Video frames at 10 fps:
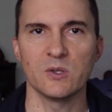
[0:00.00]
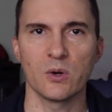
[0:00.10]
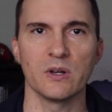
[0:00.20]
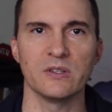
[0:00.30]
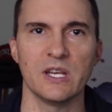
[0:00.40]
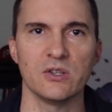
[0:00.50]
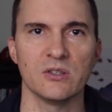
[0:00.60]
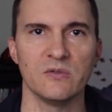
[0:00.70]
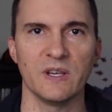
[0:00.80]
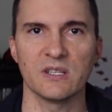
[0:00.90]
these
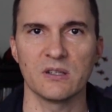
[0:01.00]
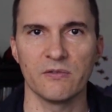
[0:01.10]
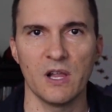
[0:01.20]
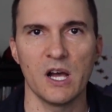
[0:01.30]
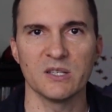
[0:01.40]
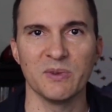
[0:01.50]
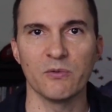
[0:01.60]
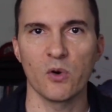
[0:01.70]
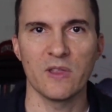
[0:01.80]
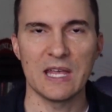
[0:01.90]
organizations fix the flaws
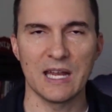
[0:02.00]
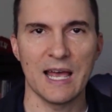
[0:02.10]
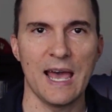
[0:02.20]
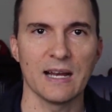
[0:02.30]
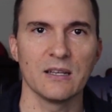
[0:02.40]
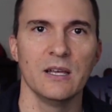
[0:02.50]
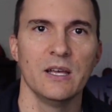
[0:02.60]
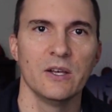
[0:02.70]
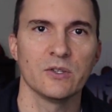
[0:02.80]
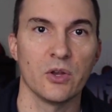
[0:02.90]
before they get hacked.
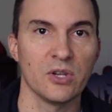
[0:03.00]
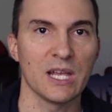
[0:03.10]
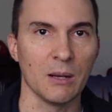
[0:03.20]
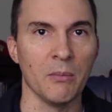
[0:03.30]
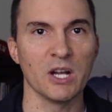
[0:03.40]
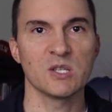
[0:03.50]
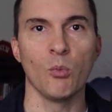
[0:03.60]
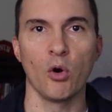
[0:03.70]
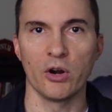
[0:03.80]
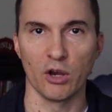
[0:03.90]
So they're taking a much
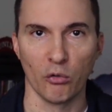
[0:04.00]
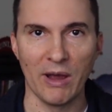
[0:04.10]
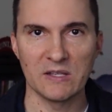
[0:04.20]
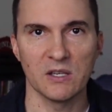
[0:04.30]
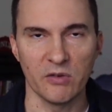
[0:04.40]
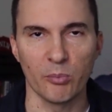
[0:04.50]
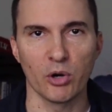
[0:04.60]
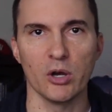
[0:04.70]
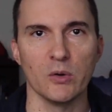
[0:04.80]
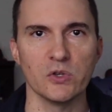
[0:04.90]
more aggressive
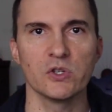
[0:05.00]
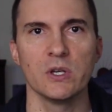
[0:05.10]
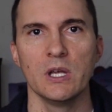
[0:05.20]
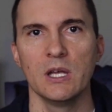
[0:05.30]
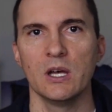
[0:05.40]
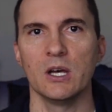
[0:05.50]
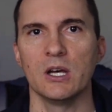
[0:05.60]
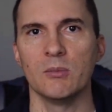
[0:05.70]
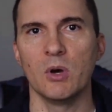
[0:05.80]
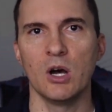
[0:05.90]
approach
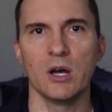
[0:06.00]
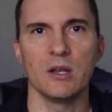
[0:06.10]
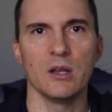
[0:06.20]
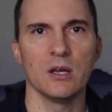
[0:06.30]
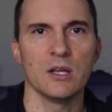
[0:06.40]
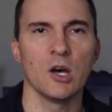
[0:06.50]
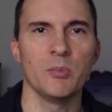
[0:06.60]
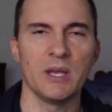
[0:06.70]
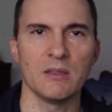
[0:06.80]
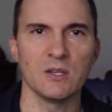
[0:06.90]
um, on uh,
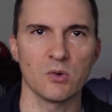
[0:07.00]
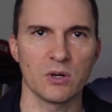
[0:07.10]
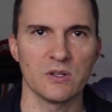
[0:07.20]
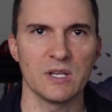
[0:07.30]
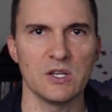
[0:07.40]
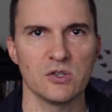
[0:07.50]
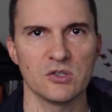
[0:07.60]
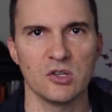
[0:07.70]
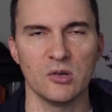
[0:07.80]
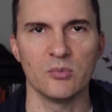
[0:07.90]
helping these
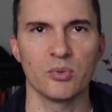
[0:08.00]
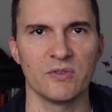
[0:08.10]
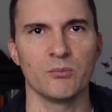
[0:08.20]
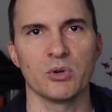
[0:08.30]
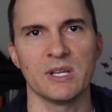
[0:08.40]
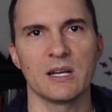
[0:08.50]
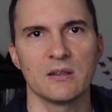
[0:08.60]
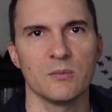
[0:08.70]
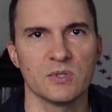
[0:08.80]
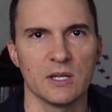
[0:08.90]
organizations to pr
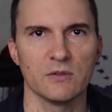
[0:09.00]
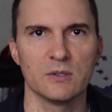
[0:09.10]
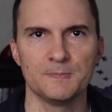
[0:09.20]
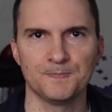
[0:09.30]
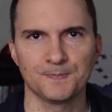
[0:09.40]
protect themselves.